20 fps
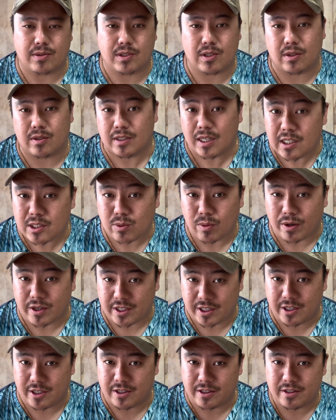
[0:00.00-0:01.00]
So this one
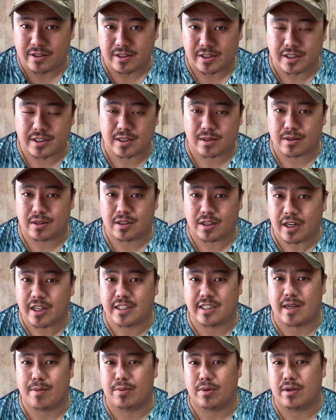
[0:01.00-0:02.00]
here is a good
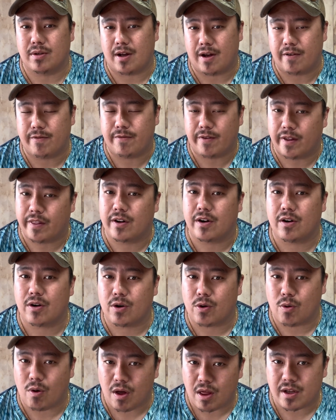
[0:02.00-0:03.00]
example of feather
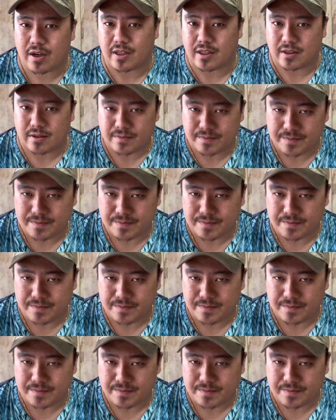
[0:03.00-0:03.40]
quality.